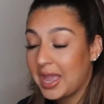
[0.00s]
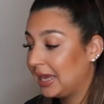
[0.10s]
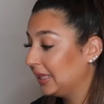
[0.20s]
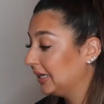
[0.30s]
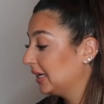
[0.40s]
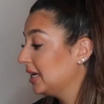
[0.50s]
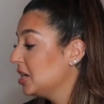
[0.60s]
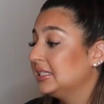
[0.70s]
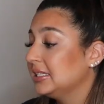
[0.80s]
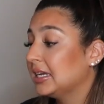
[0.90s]
I like it.
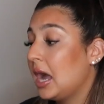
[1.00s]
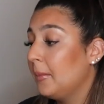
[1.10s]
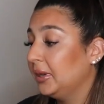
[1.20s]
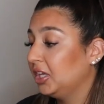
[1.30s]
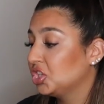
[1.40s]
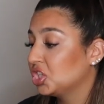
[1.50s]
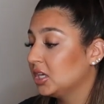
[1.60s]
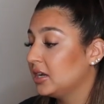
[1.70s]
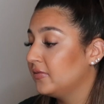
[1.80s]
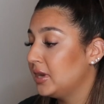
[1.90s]
This is a
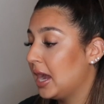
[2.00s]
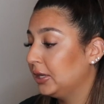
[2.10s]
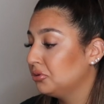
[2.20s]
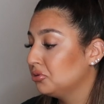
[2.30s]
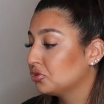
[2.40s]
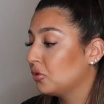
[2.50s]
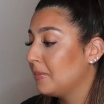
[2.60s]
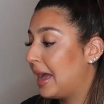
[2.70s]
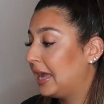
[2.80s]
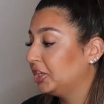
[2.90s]
combination of 9 neutral
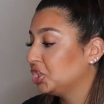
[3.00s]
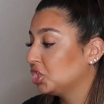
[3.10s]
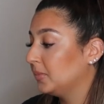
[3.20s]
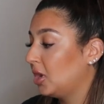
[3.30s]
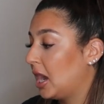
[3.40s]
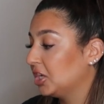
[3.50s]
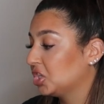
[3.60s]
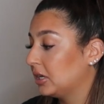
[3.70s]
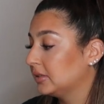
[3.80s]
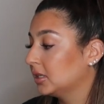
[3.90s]
matte and shimmer
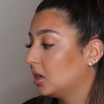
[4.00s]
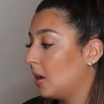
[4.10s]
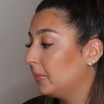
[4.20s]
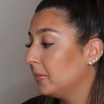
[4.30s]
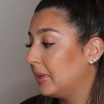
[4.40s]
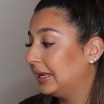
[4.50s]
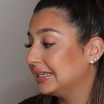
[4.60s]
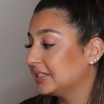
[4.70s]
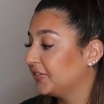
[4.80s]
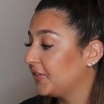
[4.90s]
eyeshadows to complement
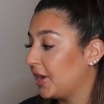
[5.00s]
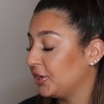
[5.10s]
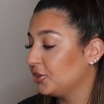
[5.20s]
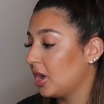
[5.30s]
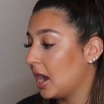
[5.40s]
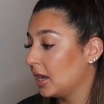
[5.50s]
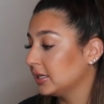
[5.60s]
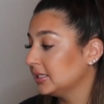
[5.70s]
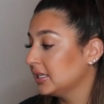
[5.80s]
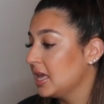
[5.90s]
and define your
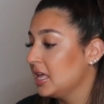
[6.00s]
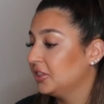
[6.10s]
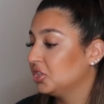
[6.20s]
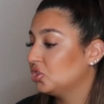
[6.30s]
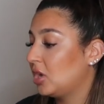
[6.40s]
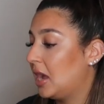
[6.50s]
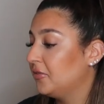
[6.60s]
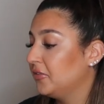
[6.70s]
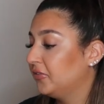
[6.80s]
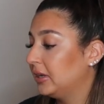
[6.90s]
eyes. This
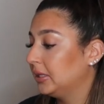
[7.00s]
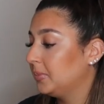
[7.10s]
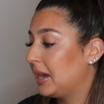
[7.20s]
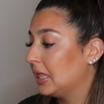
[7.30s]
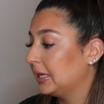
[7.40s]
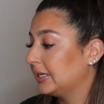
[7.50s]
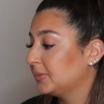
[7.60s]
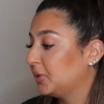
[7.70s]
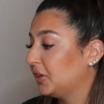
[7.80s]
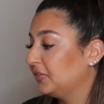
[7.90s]
travel-friendly palette
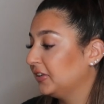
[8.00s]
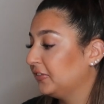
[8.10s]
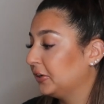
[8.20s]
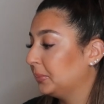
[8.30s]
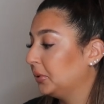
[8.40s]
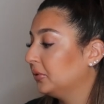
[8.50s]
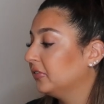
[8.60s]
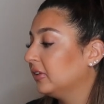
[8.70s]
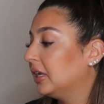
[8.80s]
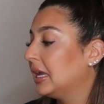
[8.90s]
is perfect for a
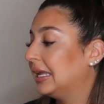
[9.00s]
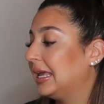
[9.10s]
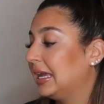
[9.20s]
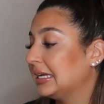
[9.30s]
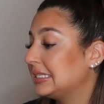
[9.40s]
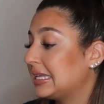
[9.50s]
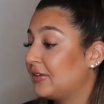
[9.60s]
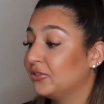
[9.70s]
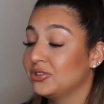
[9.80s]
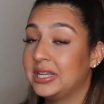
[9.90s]
beautifully enhanced
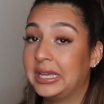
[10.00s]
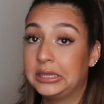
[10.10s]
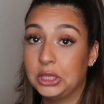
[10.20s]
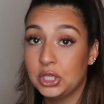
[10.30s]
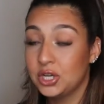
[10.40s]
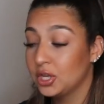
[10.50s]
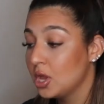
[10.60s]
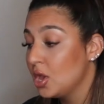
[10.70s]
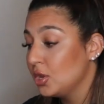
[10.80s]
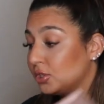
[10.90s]
everyday look.
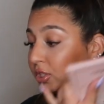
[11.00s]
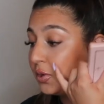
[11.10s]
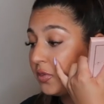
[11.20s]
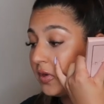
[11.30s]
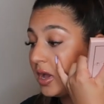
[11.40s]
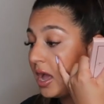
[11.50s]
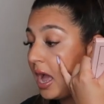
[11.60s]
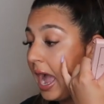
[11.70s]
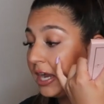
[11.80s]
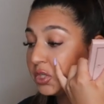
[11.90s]
So the
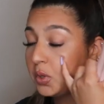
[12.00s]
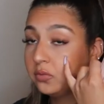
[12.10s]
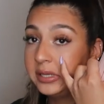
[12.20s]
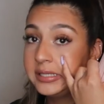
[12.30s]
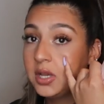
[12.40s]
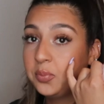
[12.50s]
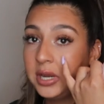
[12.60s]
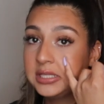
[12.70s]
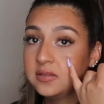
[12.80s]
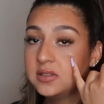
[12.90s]
actual retail
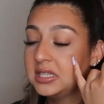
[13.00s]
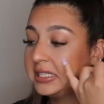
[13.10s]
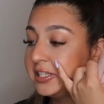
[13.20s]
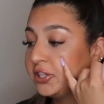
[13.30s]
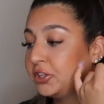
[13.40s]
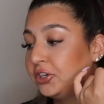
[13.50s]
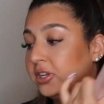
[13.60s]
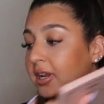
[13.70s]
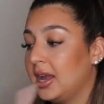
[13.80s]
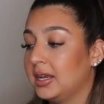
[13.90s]
price of this is
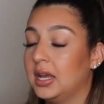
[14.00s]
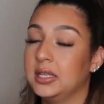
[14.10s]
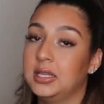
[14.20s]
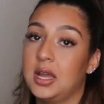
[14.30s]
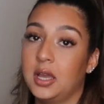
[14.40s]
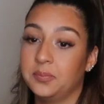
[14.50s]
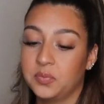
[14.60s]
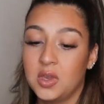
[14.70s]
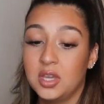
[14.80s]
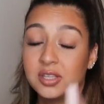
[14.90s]
$39.99.
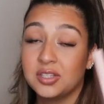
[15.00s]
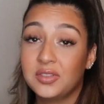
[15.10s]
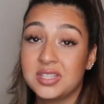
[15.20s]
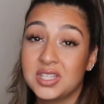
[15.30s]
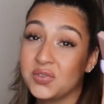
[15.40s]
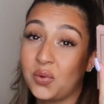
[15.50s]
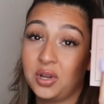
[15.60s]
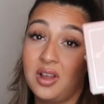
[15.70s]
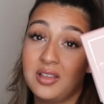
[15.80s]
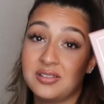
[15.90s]
So this is
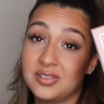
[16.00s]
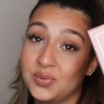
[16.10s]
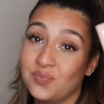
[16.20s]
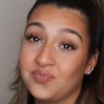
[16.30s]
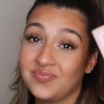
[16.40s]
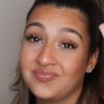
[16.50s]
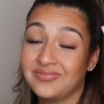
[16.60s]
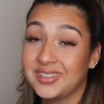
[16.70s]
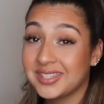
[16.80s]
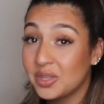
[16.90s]

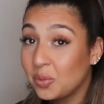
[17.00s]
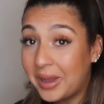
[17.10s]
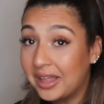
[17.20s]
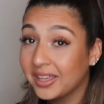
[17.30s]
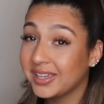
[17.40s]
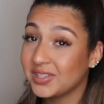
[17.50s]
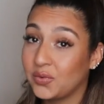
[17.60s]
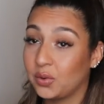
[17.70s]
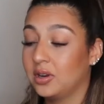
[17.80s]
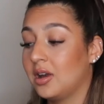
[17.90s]
$40. This little palette is
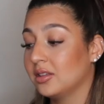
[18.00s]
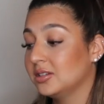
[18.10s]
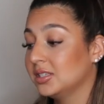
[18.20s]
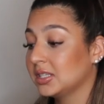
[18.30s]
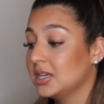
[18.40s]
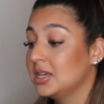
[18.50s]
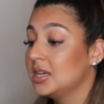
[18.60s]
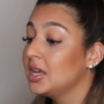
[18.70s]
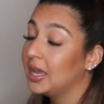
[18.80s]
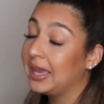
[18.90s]
$40
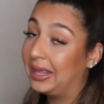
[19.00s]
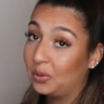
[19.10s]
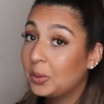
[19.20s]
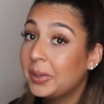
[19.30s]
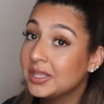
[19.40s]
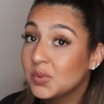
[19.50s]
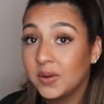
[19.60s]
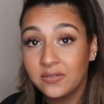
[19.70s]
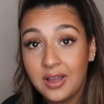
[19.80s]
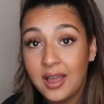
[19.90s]
and I only paid
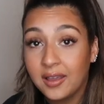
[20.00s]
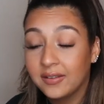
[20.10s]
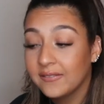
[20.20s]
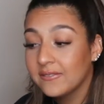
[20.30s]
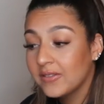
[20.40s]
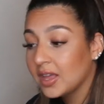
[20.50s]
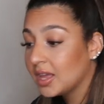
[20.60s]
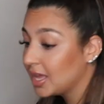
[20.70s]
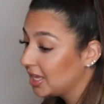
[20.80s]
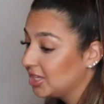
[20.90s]

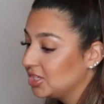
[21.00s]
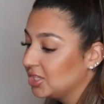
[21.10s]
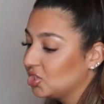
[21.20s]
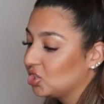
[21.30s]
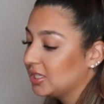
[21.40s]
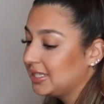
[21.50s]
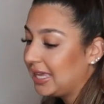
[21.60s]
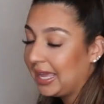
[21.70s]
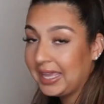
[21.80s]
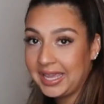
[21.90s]
$25. Just
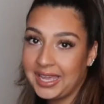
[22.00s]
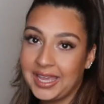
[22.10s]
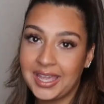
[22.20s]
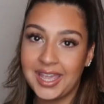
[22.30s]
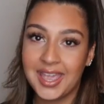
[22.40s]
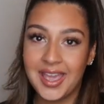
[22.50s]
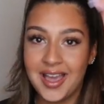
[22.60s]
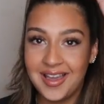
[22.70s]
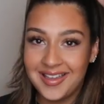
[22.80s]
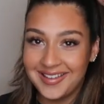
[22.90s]
saying.
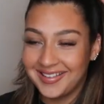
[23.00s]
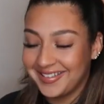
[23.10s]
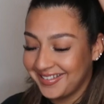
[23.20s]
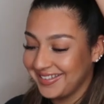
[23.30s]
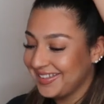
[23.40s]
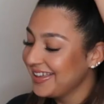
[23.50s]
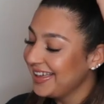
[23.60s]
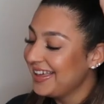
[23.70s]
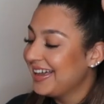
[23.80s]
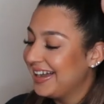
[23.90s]

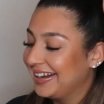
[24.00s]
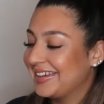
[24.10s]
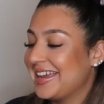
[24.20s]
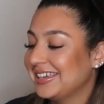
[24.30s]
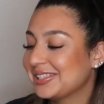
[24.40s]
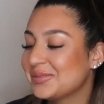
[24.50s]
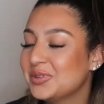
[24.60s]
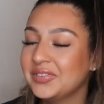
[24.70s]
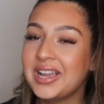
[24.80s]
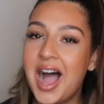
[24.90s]
Okay, so
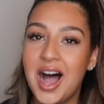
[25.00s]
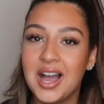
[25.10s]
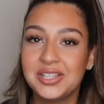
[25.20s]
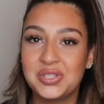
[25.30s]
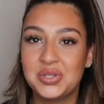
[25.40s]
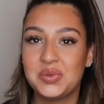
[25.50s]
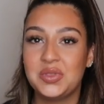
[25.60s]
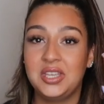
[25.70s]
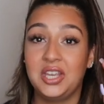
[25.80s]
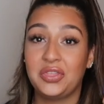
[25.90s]
moving on to
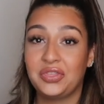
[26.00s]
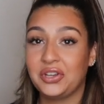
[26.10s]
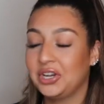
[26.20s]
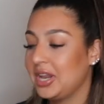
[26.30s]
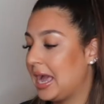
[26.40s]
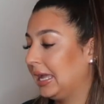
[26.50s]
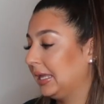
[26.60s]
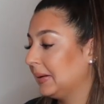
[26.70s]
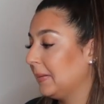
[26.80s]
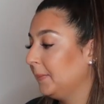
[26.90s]
the third
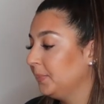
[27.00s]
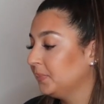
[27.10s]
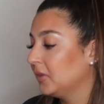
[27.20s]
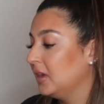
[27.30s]
item.